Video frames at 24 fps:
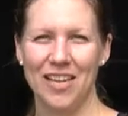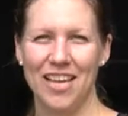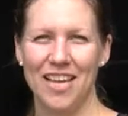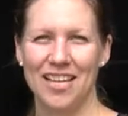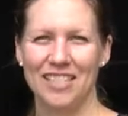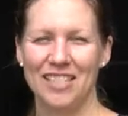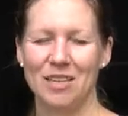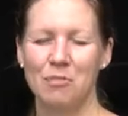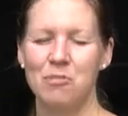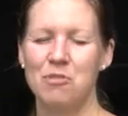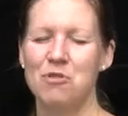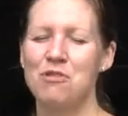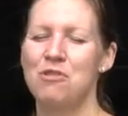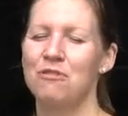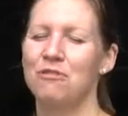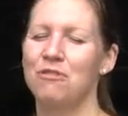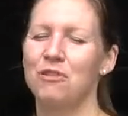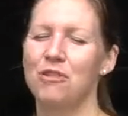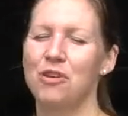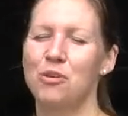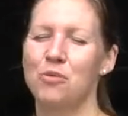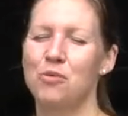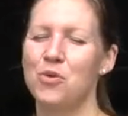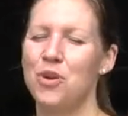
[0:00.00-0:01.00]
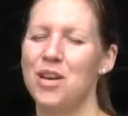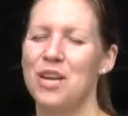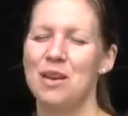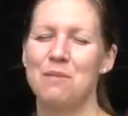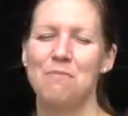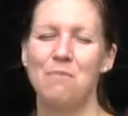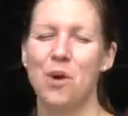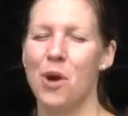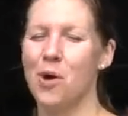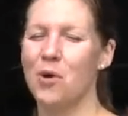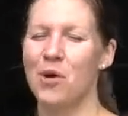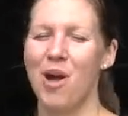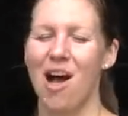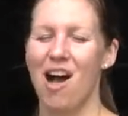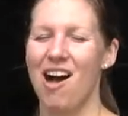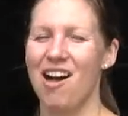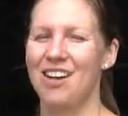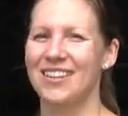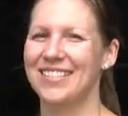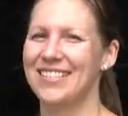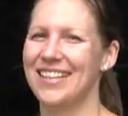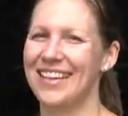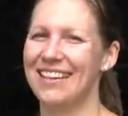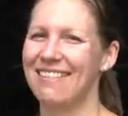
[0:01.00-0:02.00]
He has a beautiful wooden
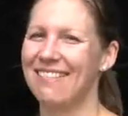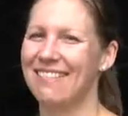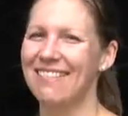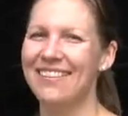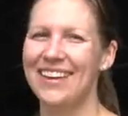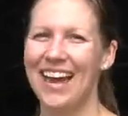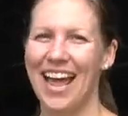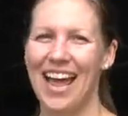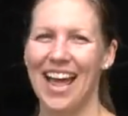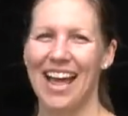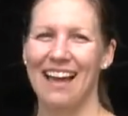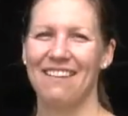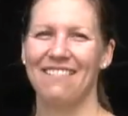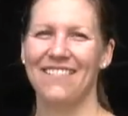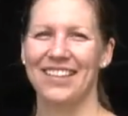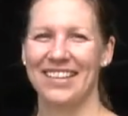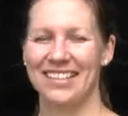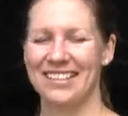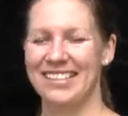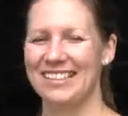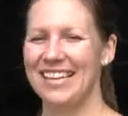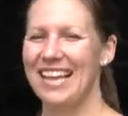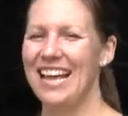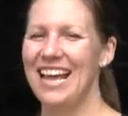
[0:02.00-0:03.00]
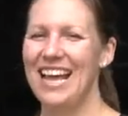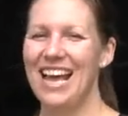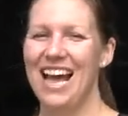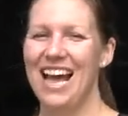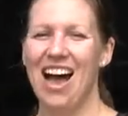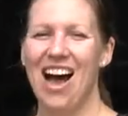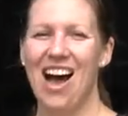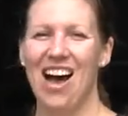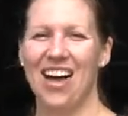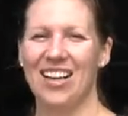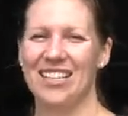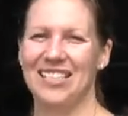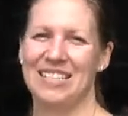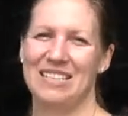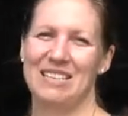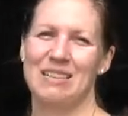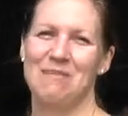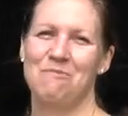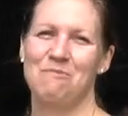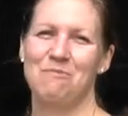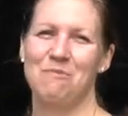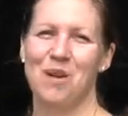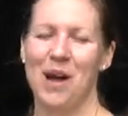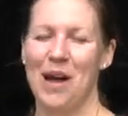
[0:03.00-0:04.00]
Pocock single, and I have this
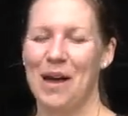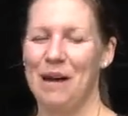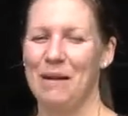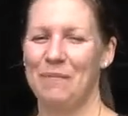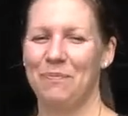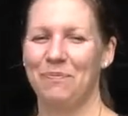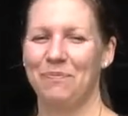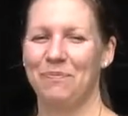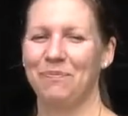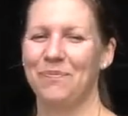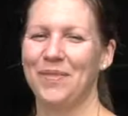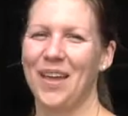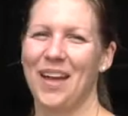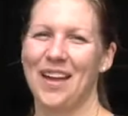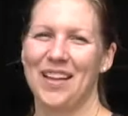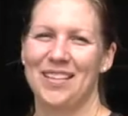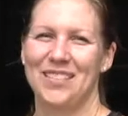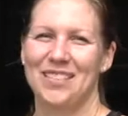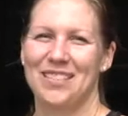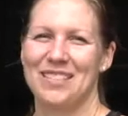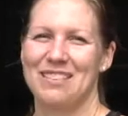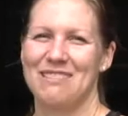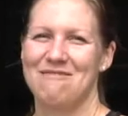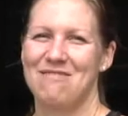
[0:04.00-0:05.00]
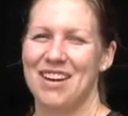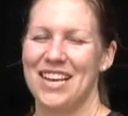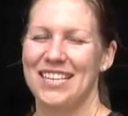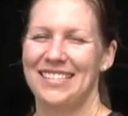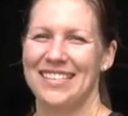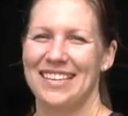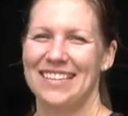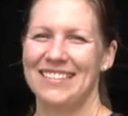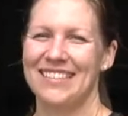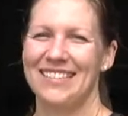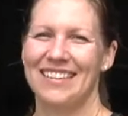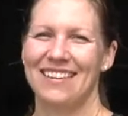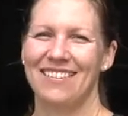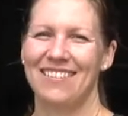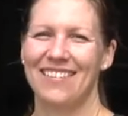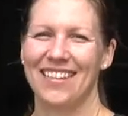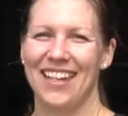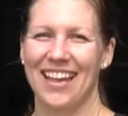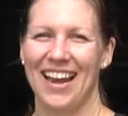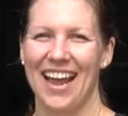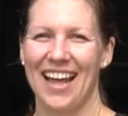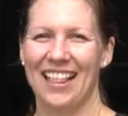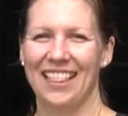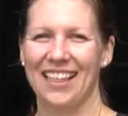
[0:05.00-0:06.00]
awesome Hudson racing
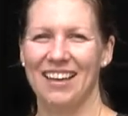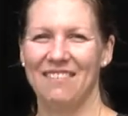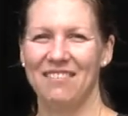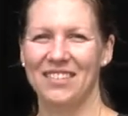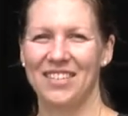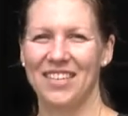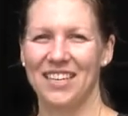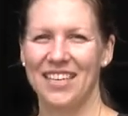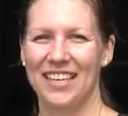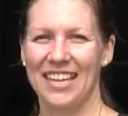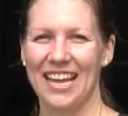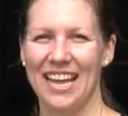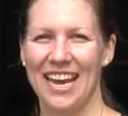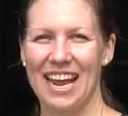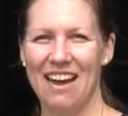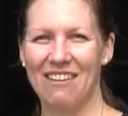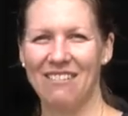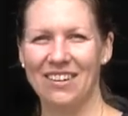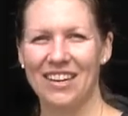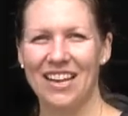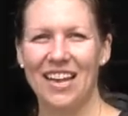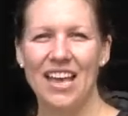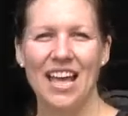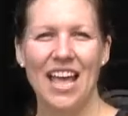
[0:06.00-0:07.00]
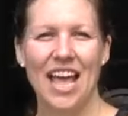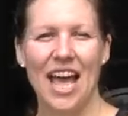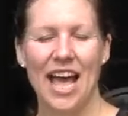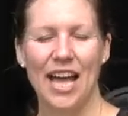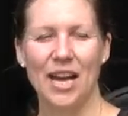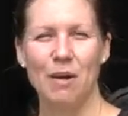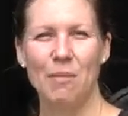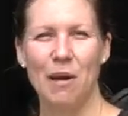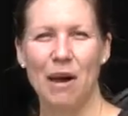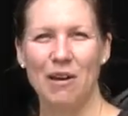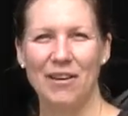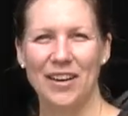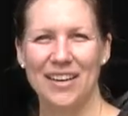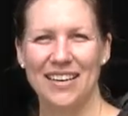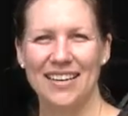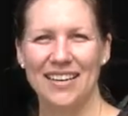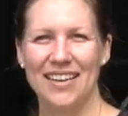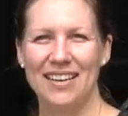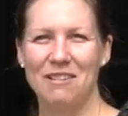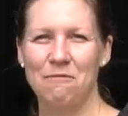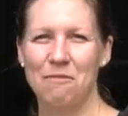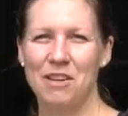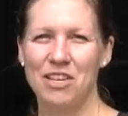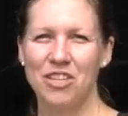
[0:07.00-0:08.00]
single that I love to get out and about
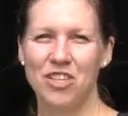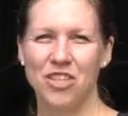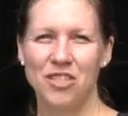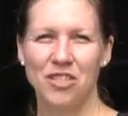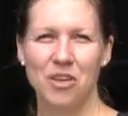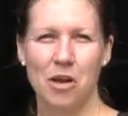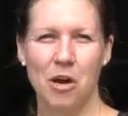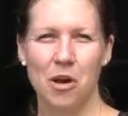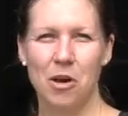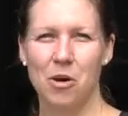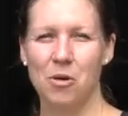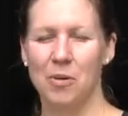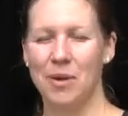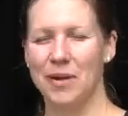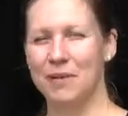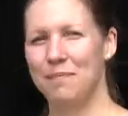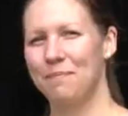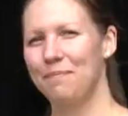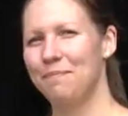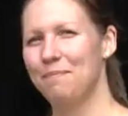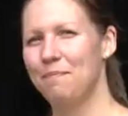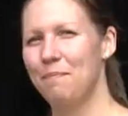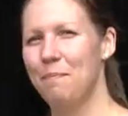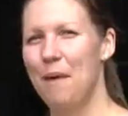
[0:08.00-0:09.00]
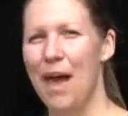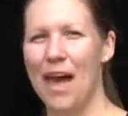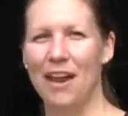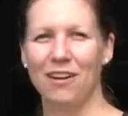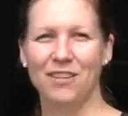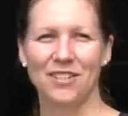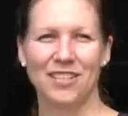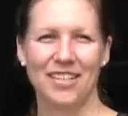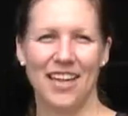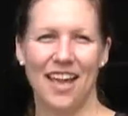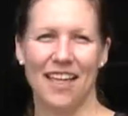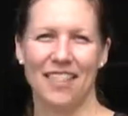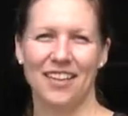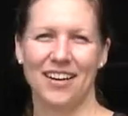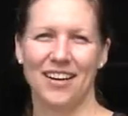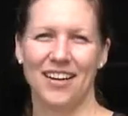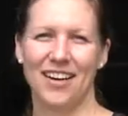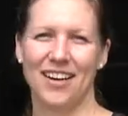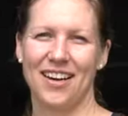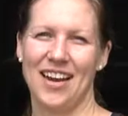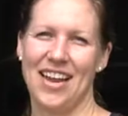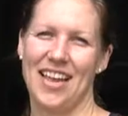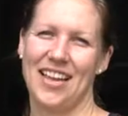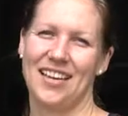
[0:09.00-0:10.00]
in, and we just go and paddle
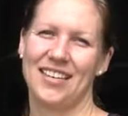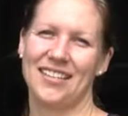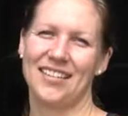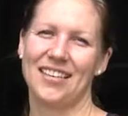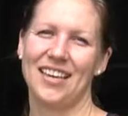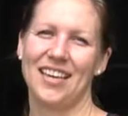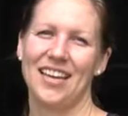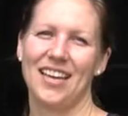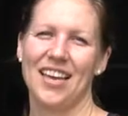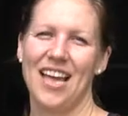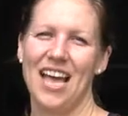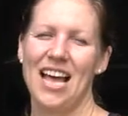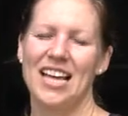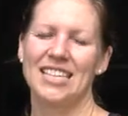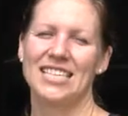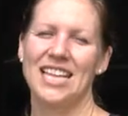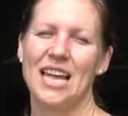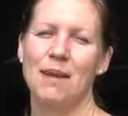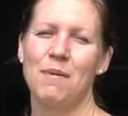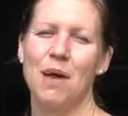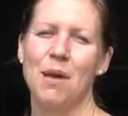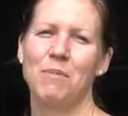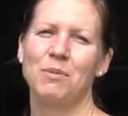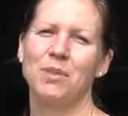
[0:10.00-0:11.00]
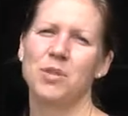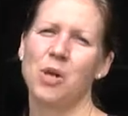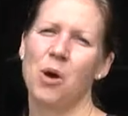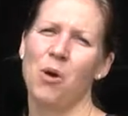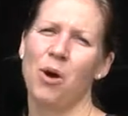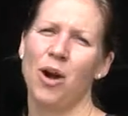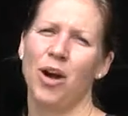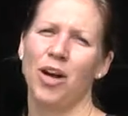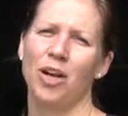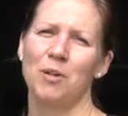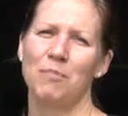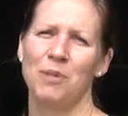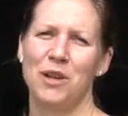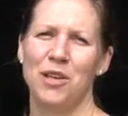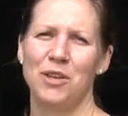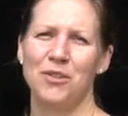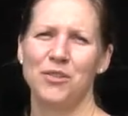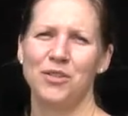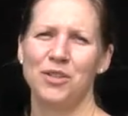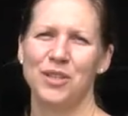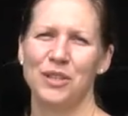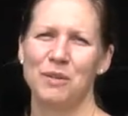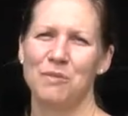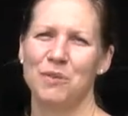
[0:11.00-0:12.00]
together and sometimes go hard, but
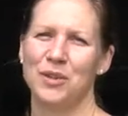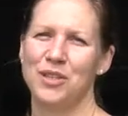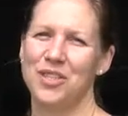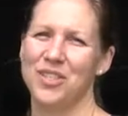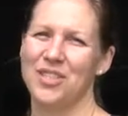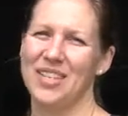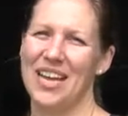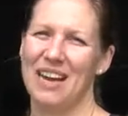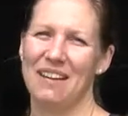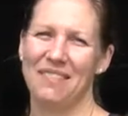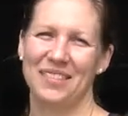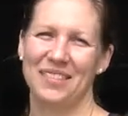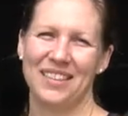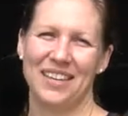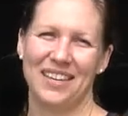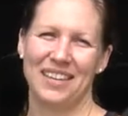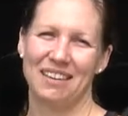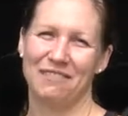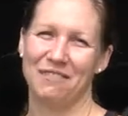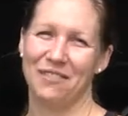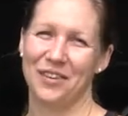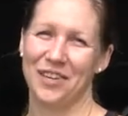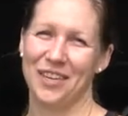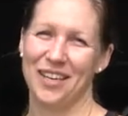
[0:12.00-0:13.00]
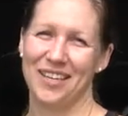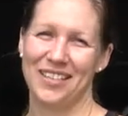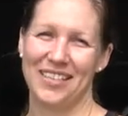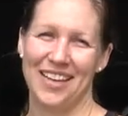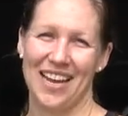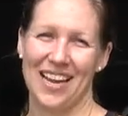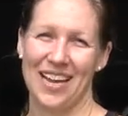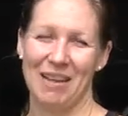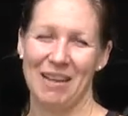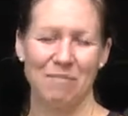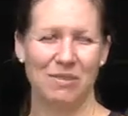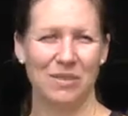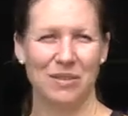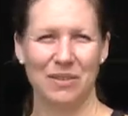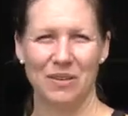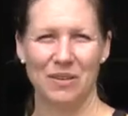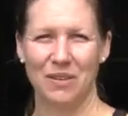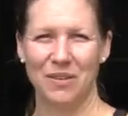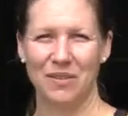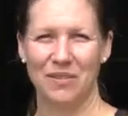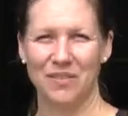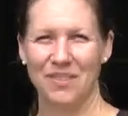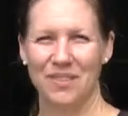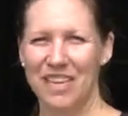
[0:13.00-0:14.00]
usually we're just out there for a good time.
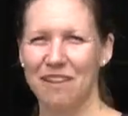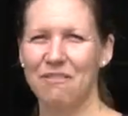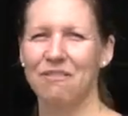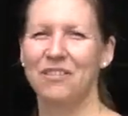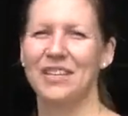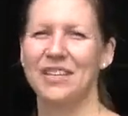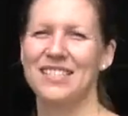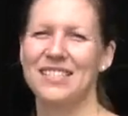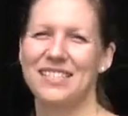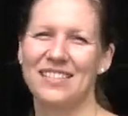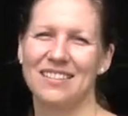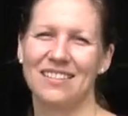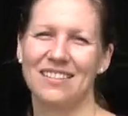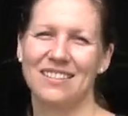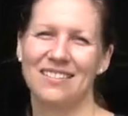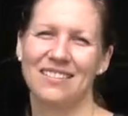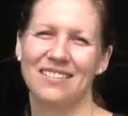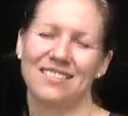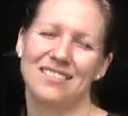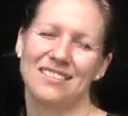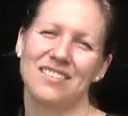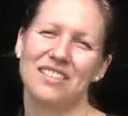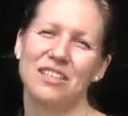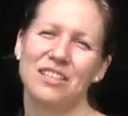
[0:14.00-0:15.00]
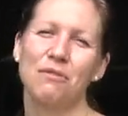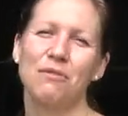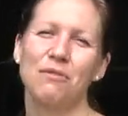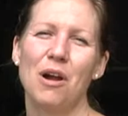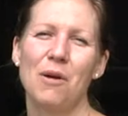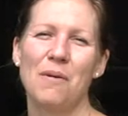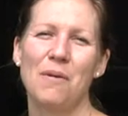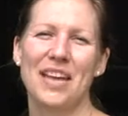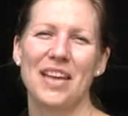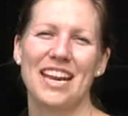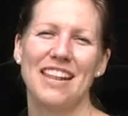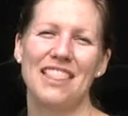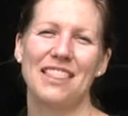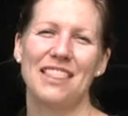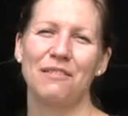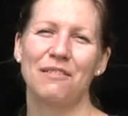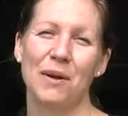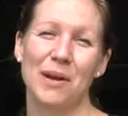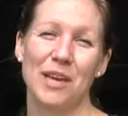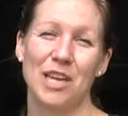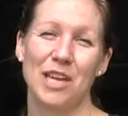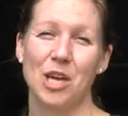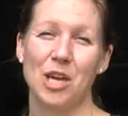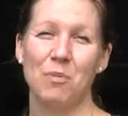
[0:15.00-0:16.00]
So definitely still rowing and in the
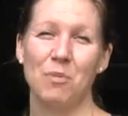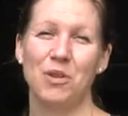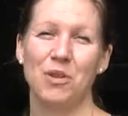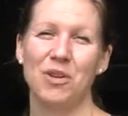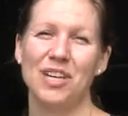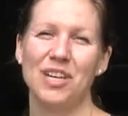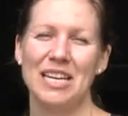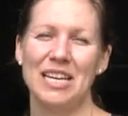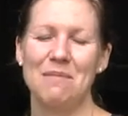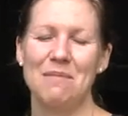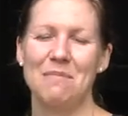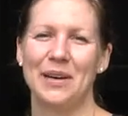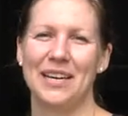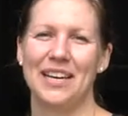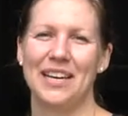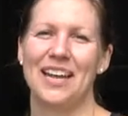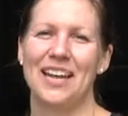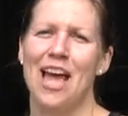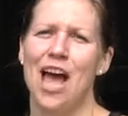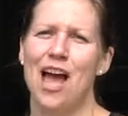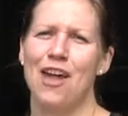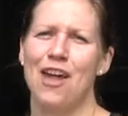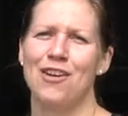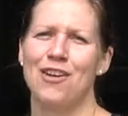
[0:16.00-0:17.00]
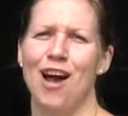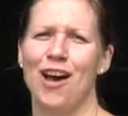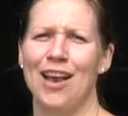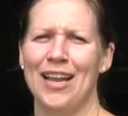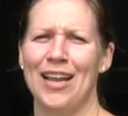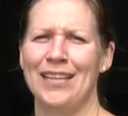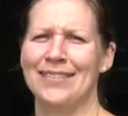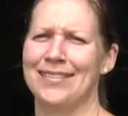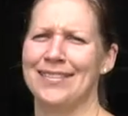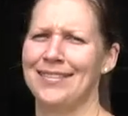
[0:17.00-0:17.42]
rowing community, but not as